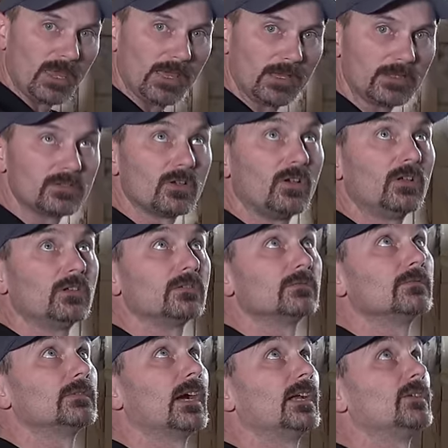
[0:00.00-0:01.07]
bags
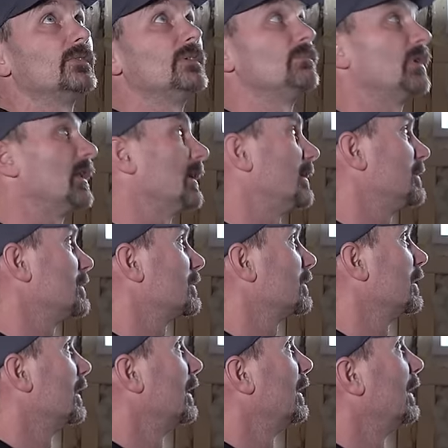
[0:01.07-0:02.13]
all kind of in
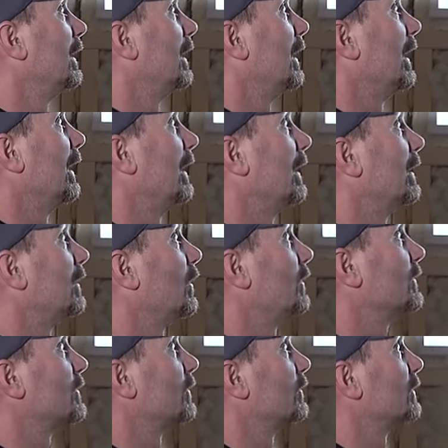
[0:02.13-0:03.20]
place. And
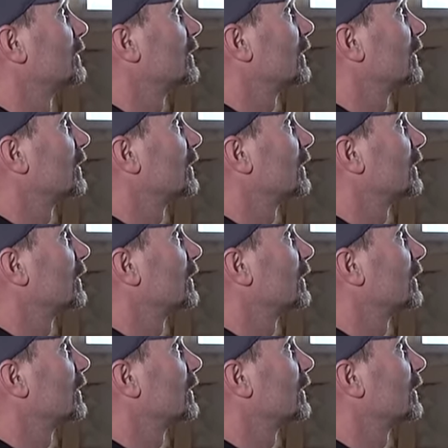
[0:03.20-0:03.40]
also